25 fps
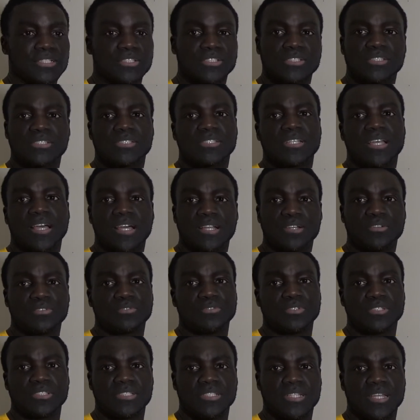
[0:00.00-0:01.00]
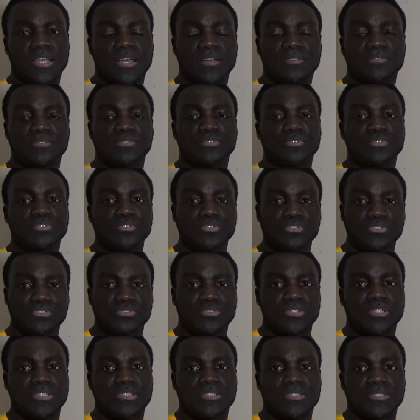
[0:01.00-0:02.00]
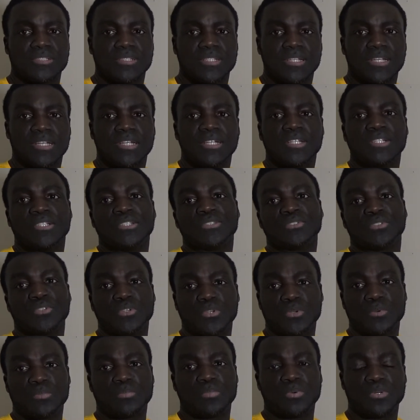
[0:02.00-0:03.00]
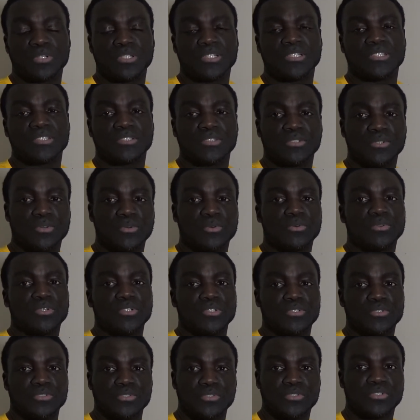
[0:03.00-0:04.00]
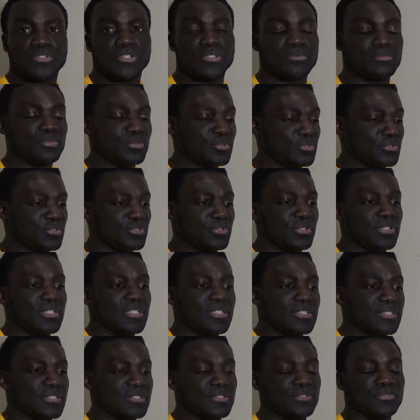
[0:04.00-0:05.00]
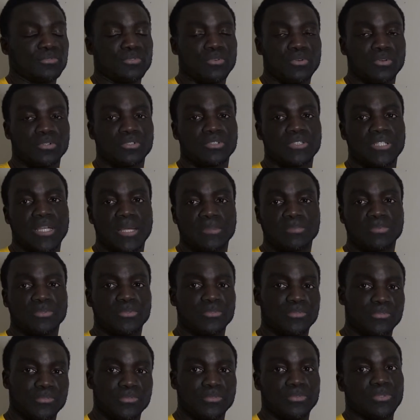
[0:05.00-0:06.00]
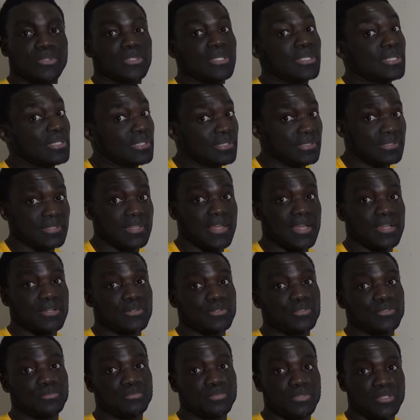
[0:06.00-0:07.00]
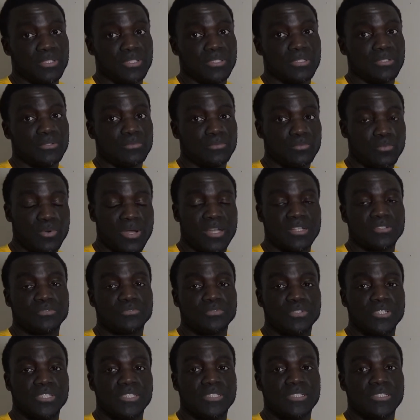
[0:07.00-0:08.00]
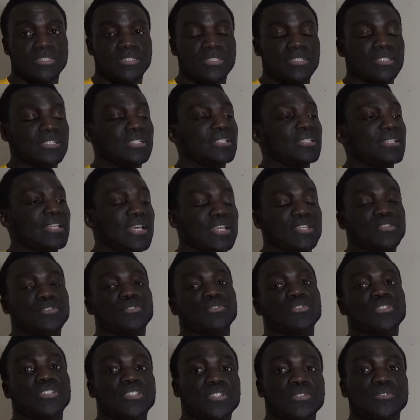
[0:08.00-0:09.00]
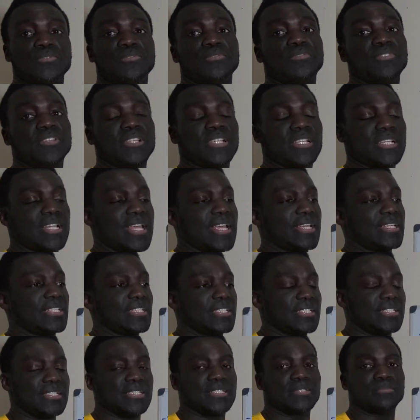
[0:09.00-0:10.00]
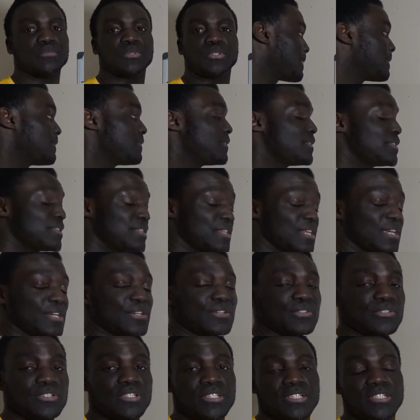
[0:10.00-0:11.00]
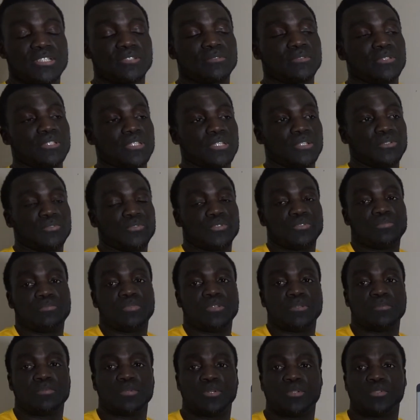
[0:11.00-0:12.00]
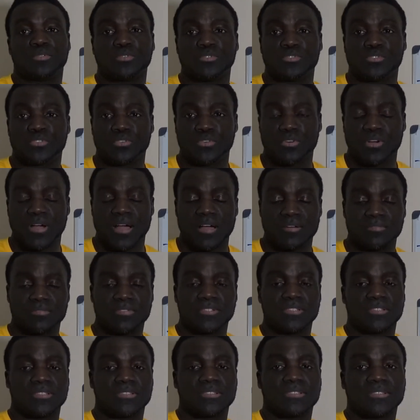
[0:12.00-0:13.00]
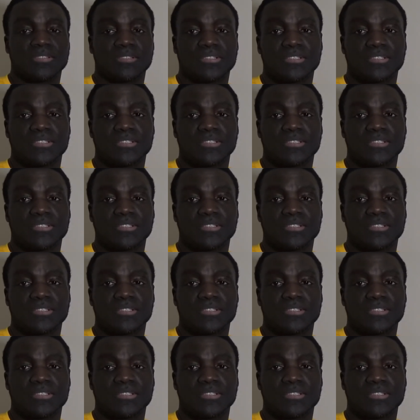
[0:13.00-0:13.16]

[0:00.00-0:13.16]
just calories, they have no nutrients. So your body is low in nutrients because you're eating the wrong types of food. That could be one reason that you're still feeling like eating. Secondly, it could be because you're having